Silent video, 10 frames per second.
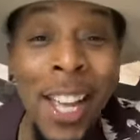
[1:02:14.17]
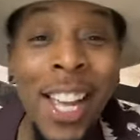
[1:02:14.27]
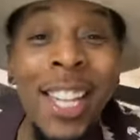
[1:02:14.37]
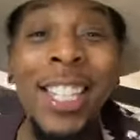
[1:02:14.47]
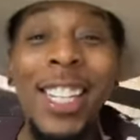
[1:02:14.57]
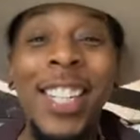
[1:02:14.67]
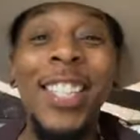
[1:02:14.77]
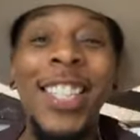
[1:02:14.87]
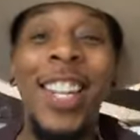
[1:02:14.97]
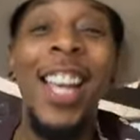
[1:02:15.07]
I,
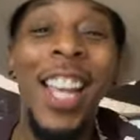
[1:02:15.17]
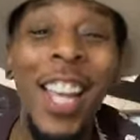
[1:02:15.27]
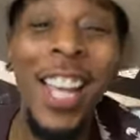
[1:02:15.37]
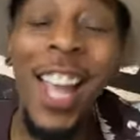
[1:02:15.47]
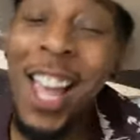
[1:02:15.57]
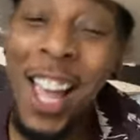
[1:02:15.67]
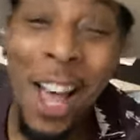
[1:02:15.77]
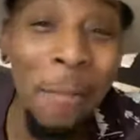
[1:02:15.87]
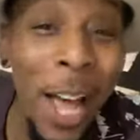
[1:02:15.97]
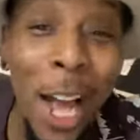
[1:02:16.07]

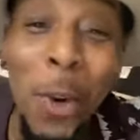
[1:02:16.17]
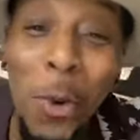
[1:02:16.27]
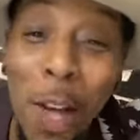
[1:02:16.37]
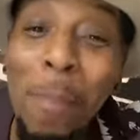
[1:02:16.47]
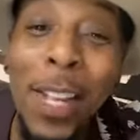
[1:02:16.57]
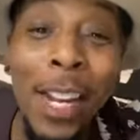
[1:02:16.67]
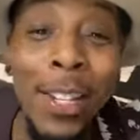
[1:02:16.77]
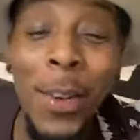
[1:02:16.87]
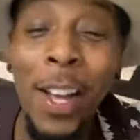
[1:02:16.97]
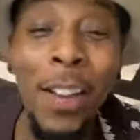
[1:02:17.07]
I grew up
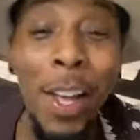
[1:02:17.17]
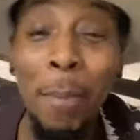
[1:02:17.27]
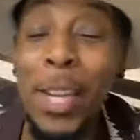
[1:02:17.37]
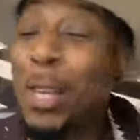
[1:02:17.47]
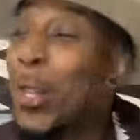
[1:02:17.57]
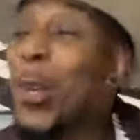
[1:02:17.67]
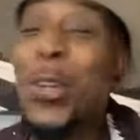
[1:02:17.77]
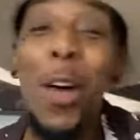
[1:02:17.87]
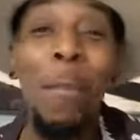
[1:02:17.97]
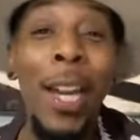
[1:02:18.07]
there, so I, have been in
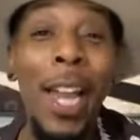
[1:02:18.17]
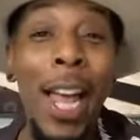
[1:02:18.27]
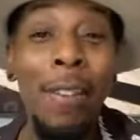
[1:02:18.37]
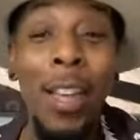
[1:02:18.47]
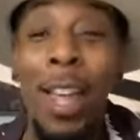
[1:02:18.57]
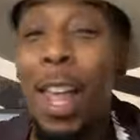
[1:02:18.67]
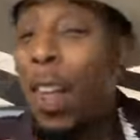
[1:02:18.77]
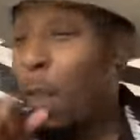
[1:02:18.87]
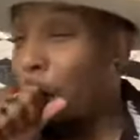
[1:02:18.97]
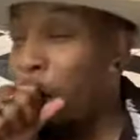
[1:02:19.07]
church all my life.